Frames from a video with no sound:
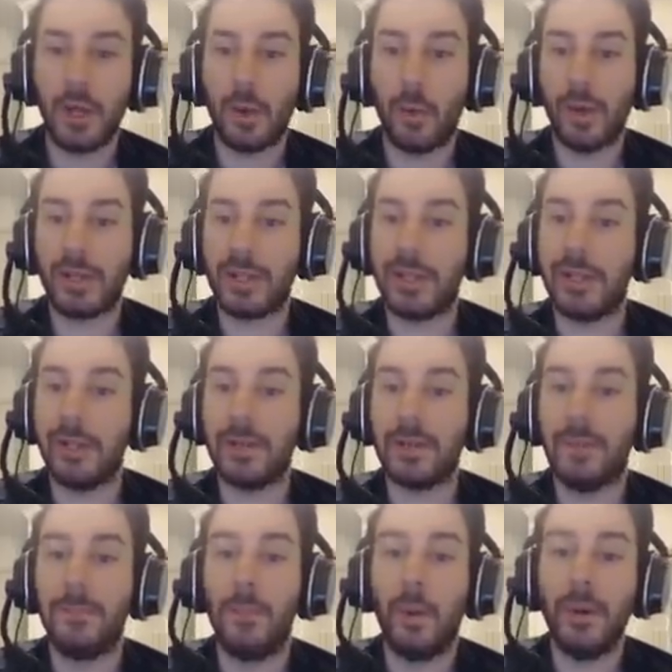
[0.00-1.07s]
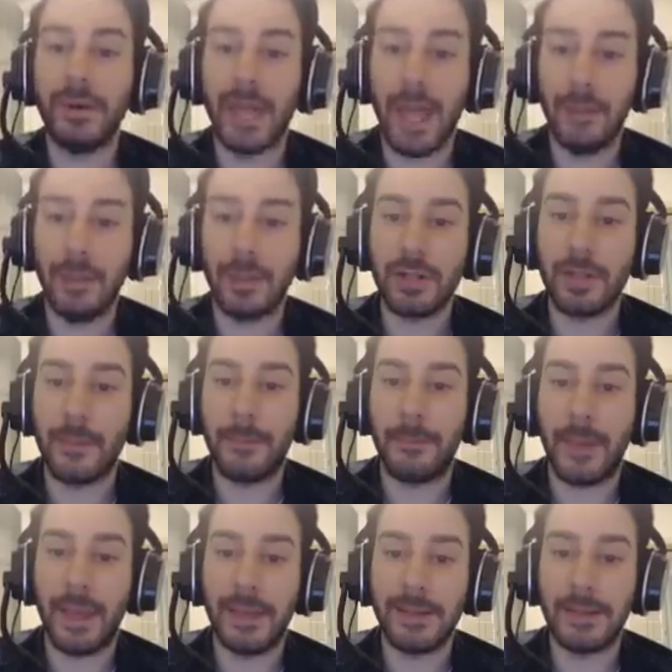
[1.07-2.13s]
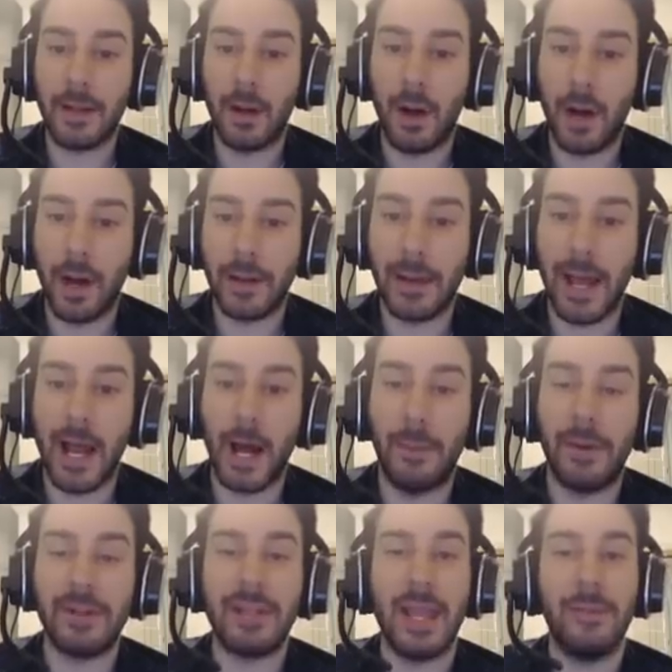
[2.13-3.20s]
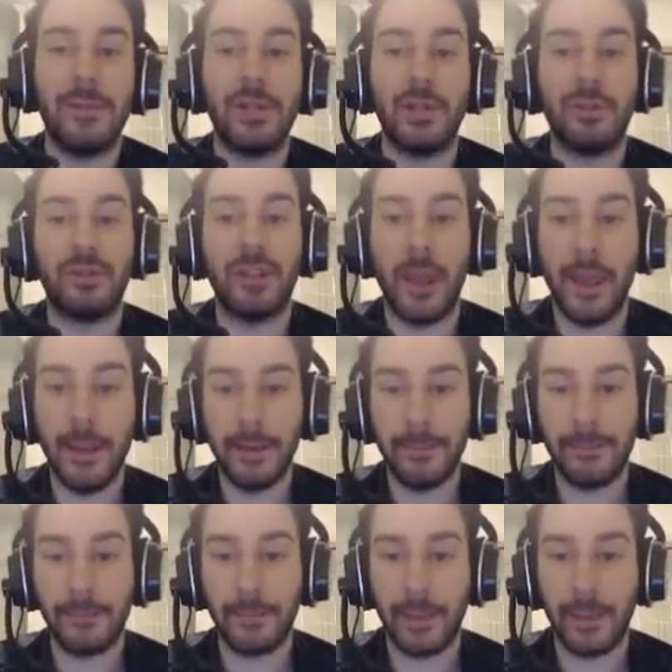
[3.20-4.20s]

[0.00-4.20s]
which deals more damage based on how much damage you take.